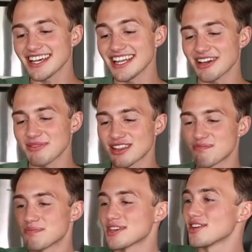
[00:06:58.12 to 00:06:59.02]
we're getting with
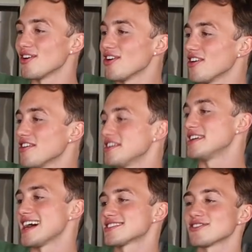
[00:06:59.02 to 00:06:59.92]
Pure
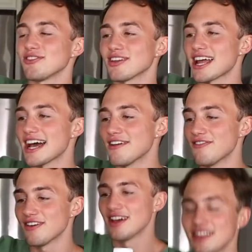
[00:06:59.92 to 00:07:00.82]
Nestle Life.
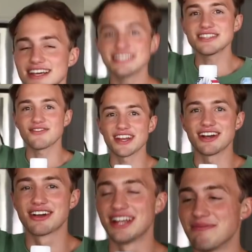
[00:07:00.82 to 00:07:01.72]
Is this
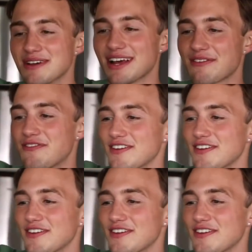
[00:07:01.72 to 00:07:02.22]
video gonna be like